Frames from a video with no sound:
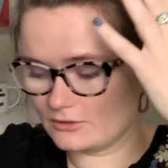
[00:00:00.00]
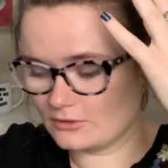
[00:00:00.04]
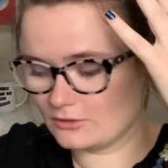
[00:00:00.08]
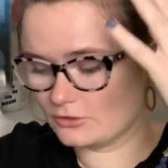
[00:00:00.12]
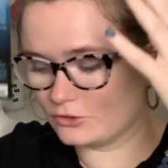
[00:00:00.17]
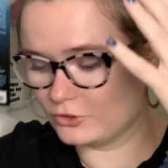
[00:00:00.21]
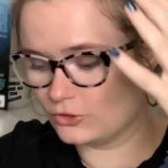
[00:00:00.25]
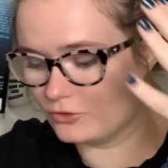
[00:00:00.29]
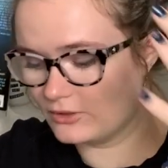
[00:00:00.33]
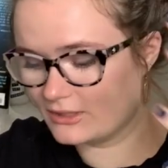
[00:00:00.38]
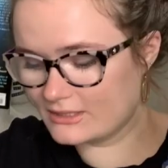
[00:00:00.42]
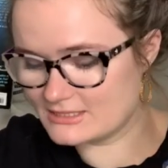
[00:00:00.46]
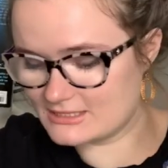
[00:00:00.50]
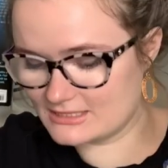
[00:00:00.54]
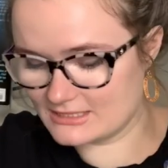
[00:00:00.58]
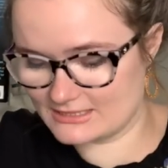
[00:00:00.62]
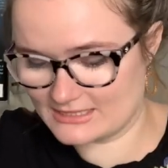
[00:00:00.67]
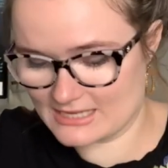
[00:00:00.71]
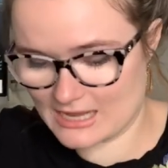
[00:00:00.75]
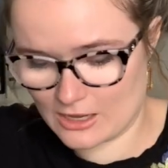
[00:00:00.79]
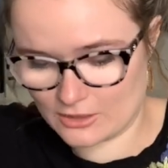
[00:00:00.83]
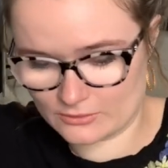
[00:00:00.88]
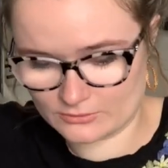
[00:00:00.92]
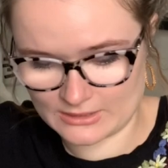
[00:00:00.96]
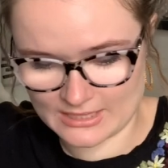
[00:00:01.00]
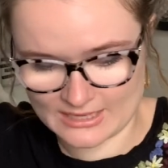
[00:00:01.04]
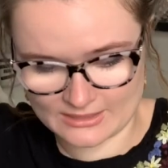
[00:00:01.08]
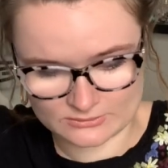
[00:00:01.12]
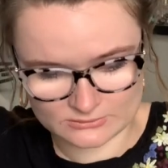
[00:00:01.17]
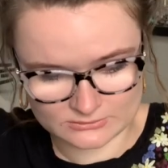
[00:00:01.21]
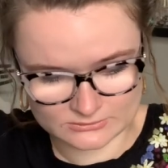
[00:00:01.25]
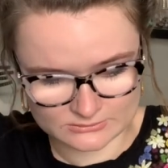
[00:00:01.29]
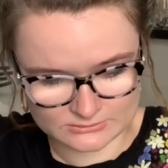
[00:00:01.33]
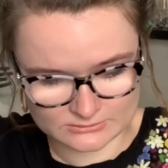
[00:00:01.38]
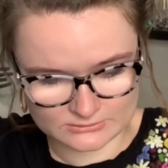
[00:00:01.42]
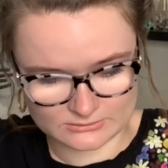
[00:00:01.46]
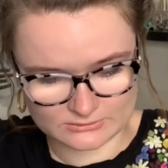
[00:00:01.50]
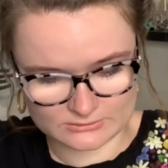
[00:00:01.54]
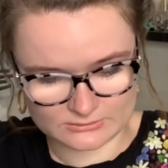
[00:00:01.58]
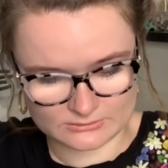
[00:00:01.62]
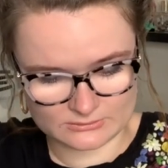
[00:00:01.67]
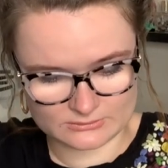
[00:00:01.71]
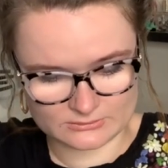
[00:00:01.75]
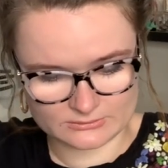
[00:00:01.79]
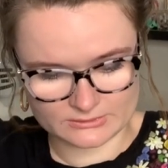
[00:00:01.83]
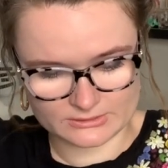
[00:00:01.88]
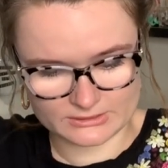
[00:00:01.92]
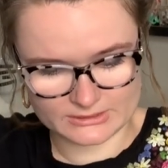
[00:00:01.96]
you can sit down now.
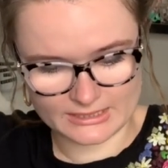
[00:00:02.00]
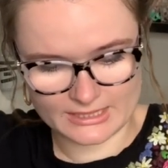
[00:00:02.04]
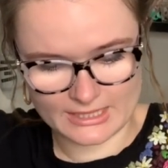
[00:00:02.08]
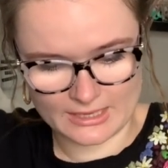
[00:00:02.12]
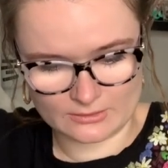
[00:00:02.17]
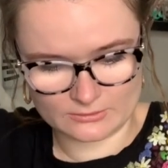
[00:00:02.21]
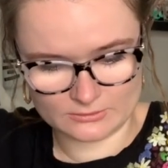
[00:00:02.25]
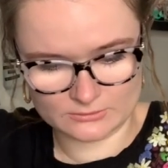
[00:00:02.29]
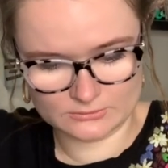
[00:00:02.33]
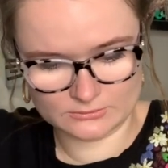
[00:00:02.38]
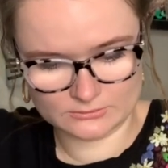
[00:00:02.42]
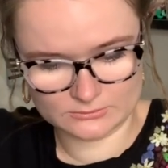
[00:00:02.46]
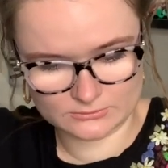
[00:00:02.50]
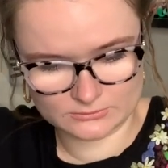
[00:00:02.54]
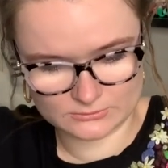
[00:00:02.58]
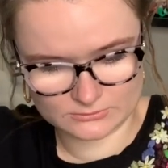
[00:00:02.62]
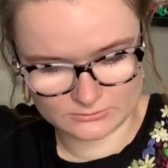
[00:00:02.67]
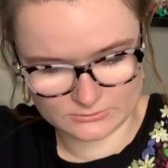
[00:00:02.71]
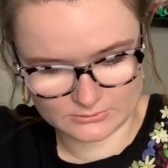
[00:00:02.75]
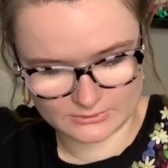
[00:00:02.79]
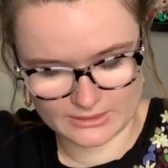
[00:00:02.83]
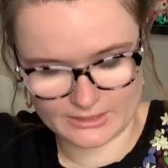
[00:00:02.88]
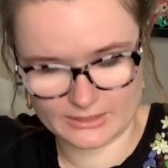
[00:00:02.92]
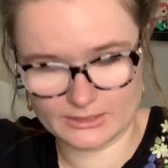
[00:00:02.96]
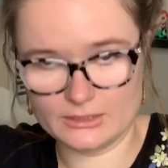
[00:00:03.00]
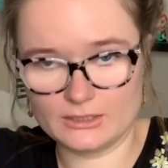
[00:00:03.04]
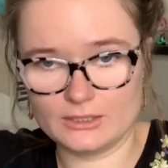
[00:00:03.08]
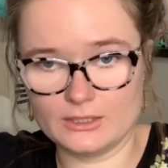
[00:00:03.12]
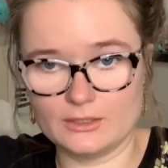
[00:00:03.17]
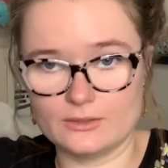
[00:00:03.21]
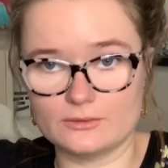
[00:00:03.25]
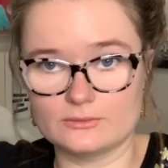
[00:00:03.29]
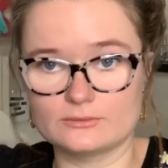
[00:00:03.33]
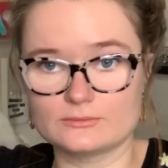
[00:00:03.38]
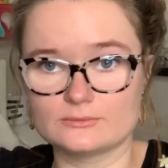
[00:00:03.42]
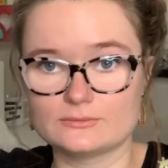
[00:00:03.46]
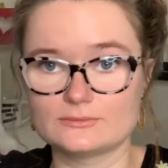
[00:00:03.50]
Sit down. Thank you.